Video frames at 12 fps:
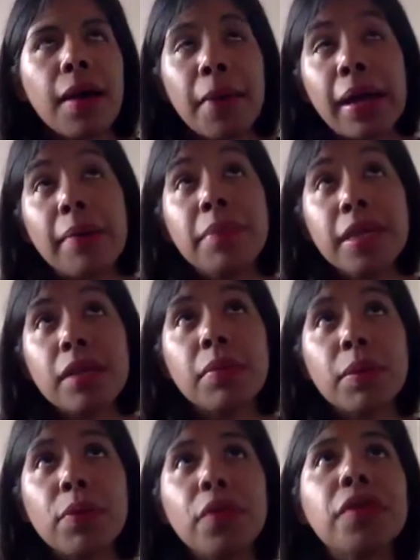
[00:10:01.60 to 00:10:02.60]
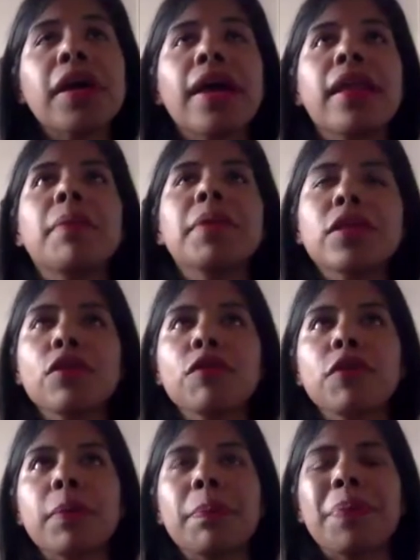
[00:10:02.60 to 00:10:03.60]
Me and my mother had a bit of
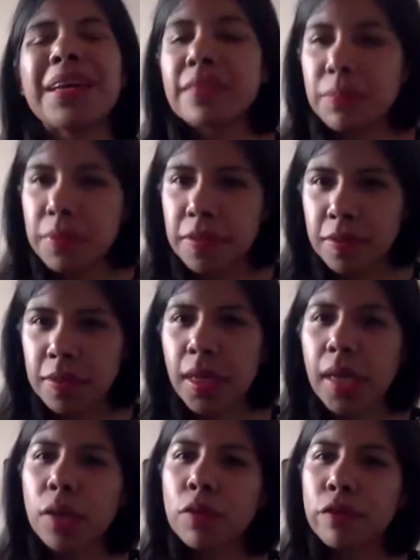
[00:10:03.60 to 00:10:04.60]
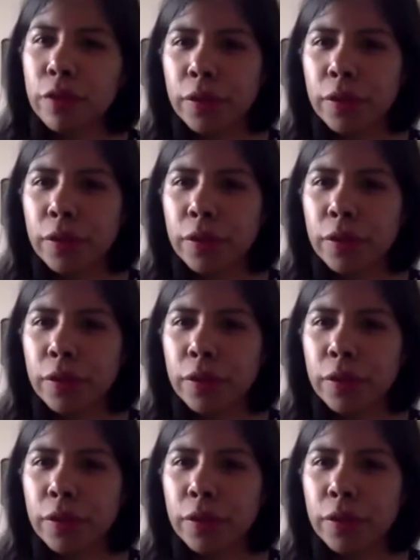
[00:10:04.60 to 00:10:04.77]
a pessimist kind of